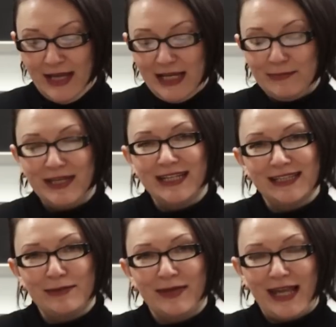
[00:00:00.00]
And
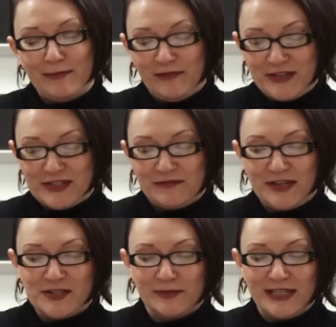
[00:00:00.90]
immediately we came face to
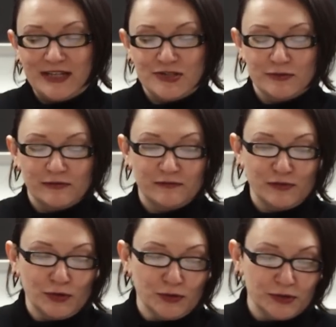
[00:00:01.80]
face with the issue of
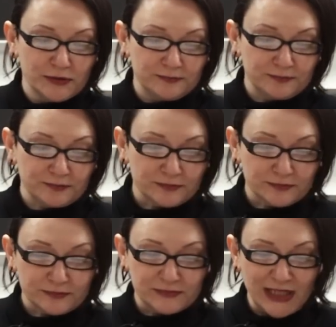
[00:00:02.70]
food.
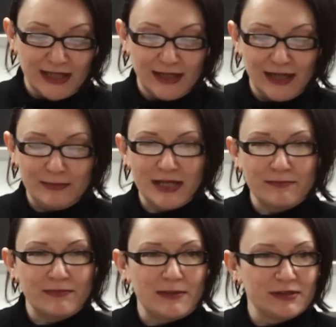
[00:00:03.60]
How many
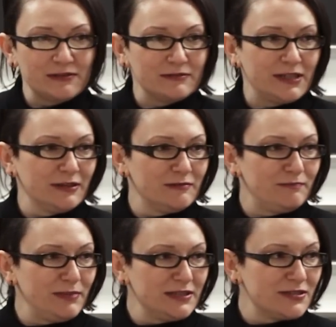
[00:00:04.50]
people here
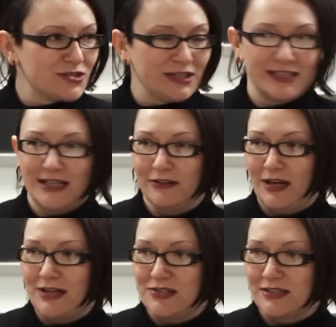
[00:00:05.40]
have been to Chinatown or
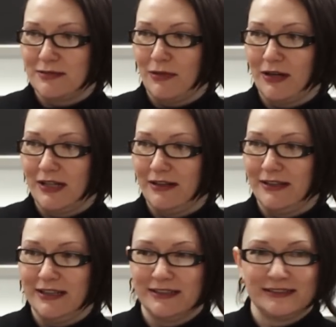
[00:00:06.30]
Kensington Market
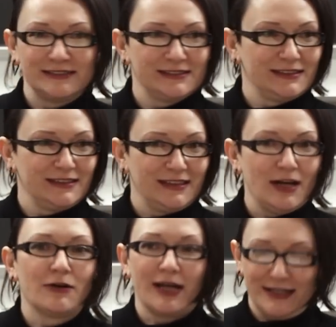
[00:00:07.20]
area?
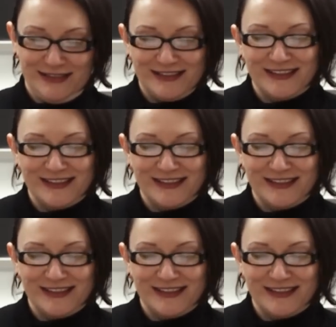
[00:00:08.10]
Okay,